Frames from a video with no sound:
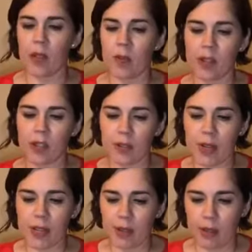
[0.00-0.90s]
you measure
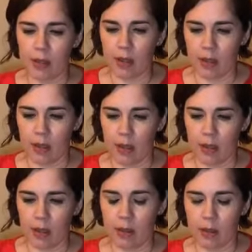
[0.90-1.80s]
it
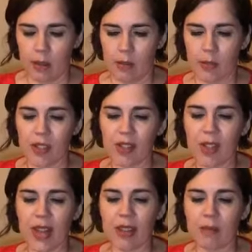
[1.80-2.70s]
just so
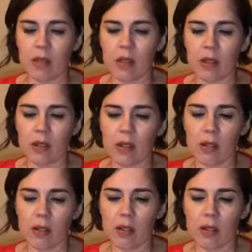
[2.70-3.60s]
that it
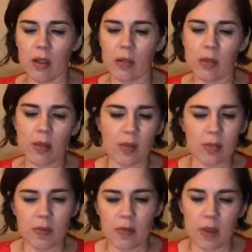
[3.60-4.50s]
goes,